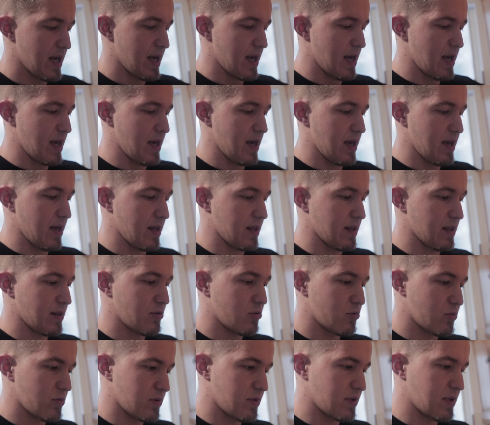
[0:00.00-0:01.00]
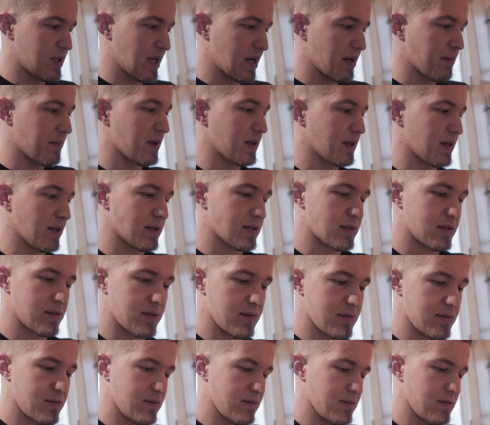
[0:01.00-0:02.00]
and 3 minutes
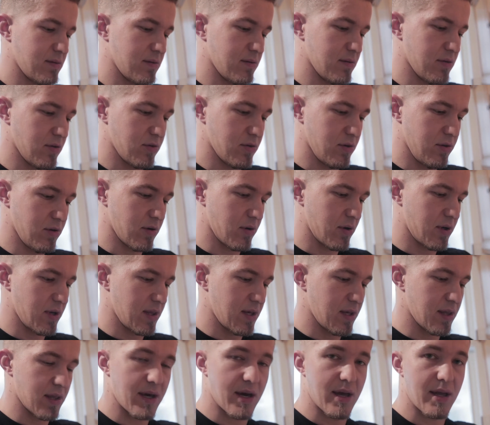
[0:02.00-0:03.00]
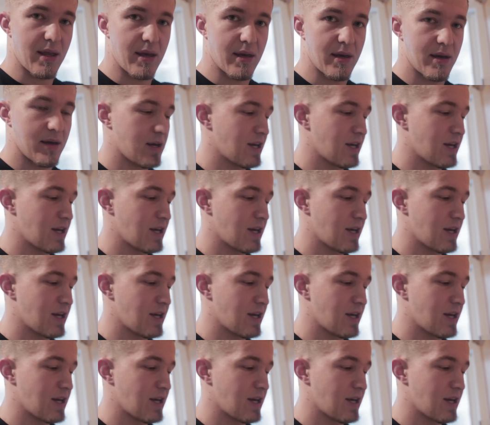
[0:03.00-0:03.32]
not longer than that.